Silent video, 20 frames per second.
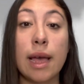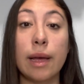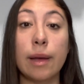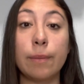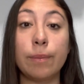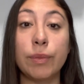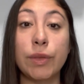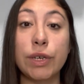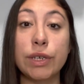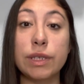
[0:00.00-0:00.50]

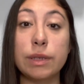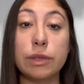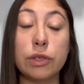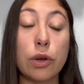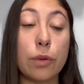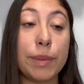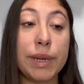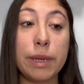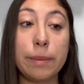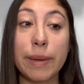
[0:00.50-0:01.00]
there's so
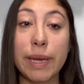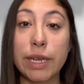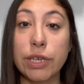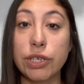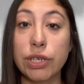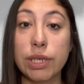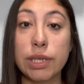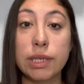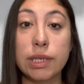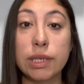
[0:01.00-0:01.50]
many
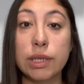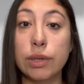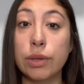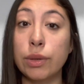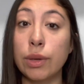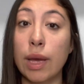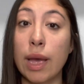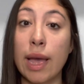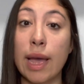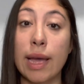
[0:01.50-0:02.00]
patients
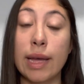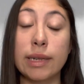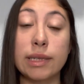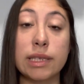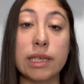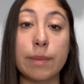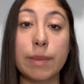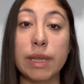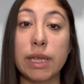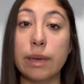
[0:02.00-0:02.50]
and
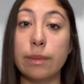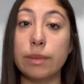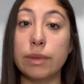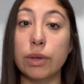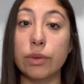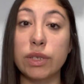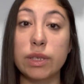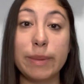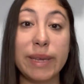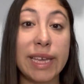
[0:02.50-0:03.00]
some of them
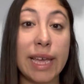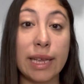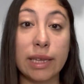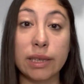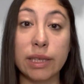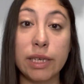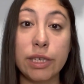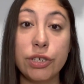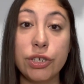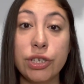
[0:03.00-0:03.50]
don't speak
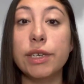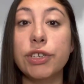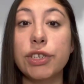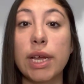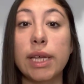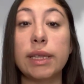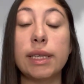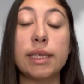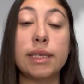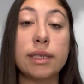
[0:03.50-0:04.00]
English
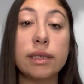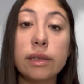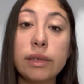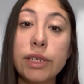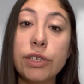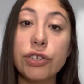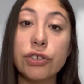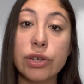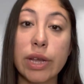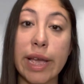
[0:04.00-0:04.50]
and they still need
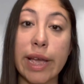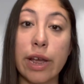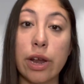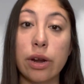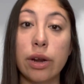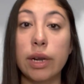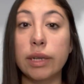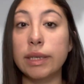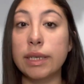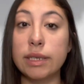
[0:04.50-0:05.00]
your
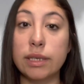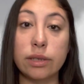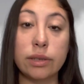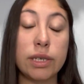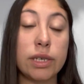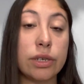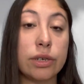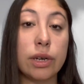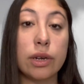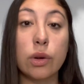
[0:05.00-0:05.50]
care and they still
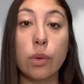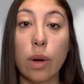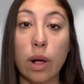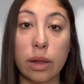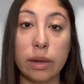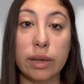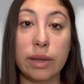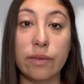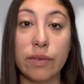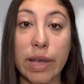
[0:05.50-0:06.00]
need a good
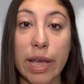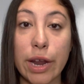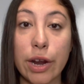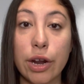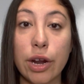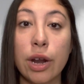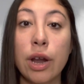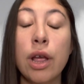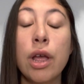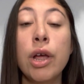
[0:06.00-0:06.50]
quality of care.
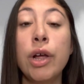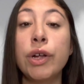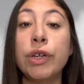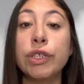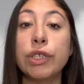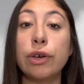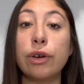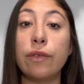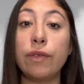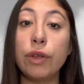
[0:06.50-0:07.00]

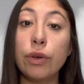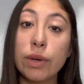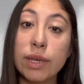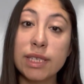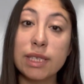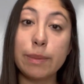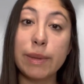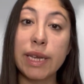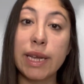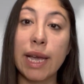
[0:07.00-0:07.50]
So if you can
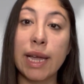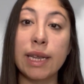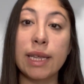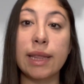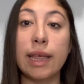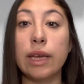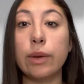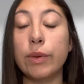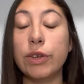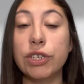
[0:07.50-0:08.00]
speak any
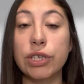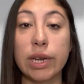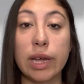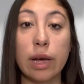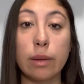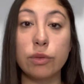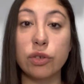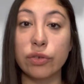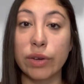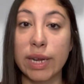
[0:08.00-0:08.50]
language and
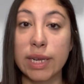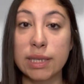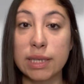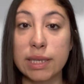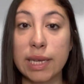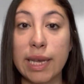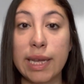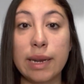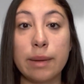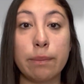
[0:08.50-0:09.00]
help
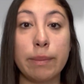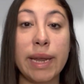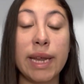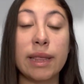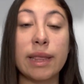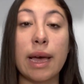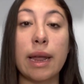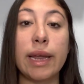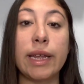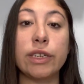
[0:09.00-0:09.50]
translate, make
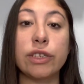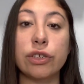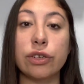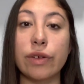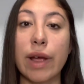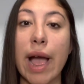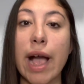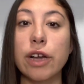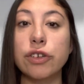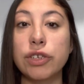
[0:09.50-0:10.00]
that
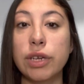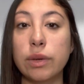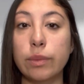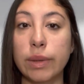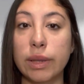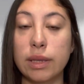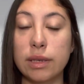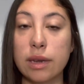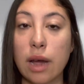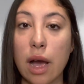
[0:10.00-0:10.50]
interaction with
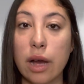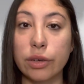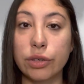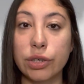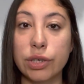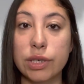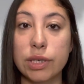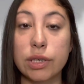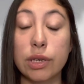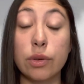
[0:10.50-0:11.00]
the
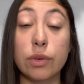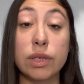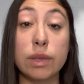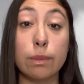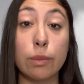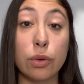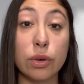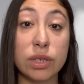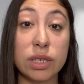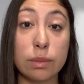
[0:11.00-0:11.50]
doctors go
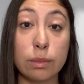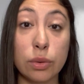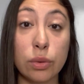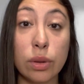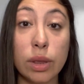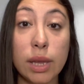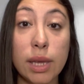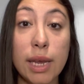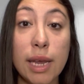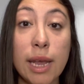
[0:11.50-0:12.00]
more
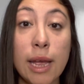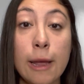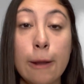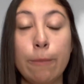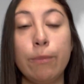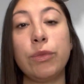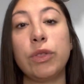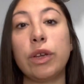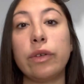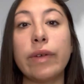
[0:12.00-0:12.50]
smoothly,
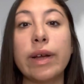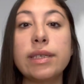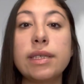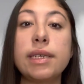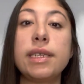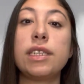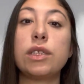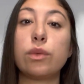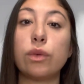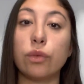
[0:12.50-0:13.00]
the
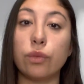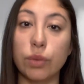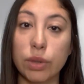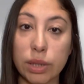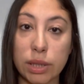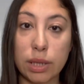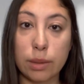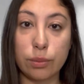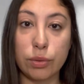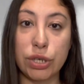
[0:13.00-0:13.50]
residents will
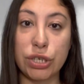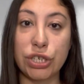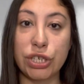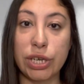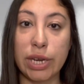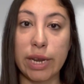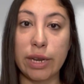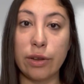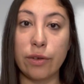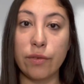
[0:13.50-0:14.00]
really
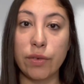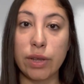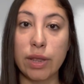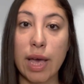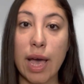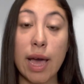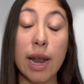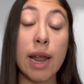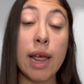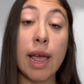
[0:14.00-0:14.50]
appreciate you for
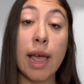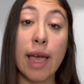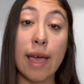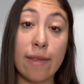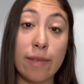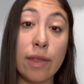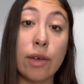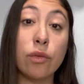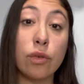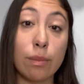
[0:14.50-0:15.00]
that
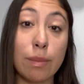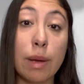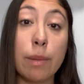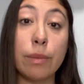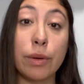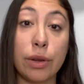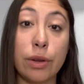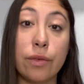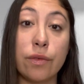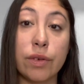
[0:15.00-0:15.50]
and they'll remember
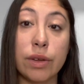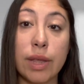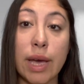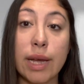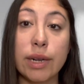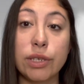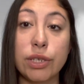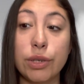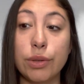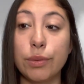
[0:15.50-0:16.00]
you for
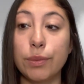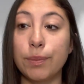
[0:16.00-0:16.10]
that too.